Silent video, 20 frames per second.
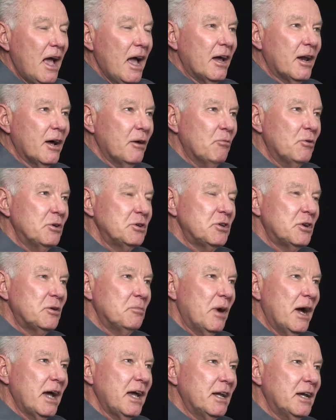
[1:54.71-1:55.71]
and I want you to
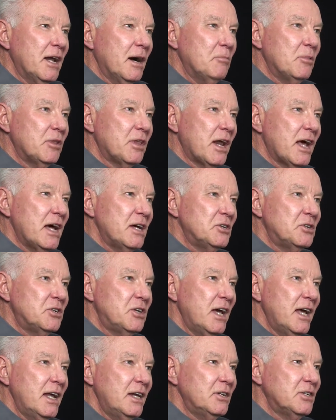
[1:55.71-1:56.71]
make a number that has
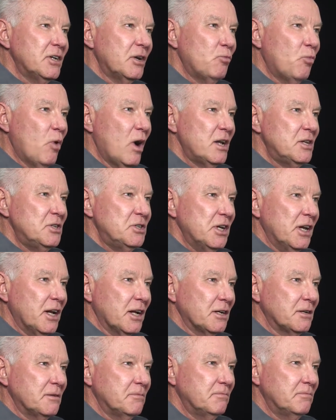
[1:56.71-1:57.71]
tens and ones in
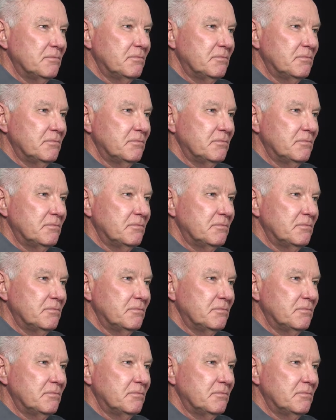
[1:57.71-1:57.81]
it.